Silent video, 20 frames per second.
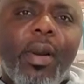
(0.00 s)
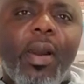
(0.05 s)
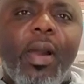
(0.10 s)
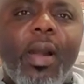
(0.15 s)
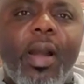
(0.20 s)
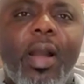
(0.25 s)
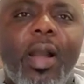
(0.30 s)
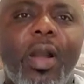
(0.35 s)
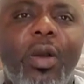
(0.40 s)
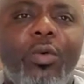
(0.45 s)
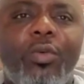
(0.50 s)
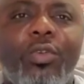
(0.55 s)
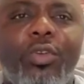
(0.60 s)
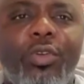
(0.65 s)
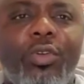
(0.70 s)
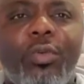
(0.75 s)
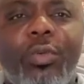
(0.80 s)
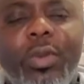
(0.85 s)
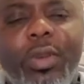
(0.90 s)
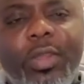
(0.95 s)
how do
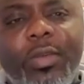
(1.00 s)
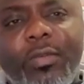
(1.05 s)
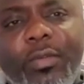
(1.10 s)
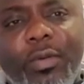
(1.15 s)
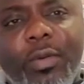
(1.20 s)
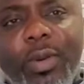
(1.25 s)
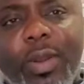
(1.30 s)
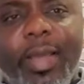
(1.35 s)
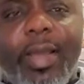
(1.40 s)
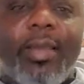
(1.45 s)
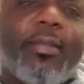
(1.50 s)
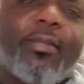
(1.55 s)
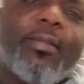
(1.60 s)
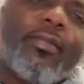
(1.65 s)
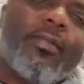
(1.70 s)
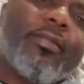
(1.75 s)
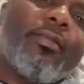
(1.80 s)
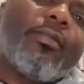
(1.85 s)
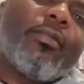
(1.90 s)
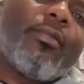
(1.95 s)
you live your
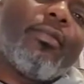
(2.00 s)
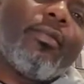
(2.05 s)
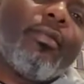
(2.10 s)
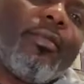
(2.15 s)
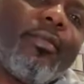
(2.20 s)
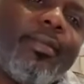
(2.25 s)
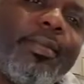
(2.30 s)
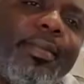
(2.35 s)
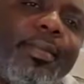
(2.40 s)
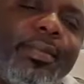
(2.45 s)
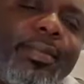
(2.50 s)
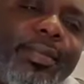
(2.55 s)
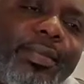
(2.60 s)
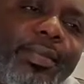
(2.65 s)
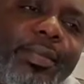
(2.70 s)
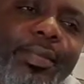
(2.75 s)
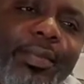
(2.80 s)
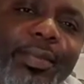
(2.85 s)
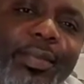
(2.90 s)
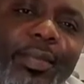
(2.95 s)
life?
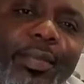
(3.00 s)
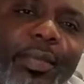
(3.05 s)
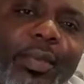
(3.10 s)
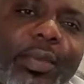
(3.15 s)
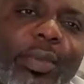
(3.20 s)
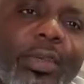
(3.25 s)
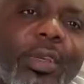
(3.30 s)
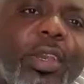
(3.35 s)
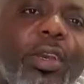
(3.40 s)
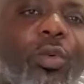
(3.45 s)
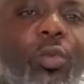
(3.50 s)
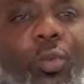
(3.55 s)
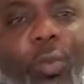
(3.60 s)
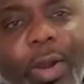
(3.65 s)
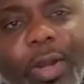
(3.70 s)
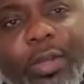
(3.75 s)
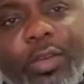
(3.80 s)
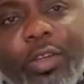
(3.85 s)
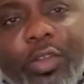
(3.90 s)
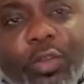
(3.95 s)
What do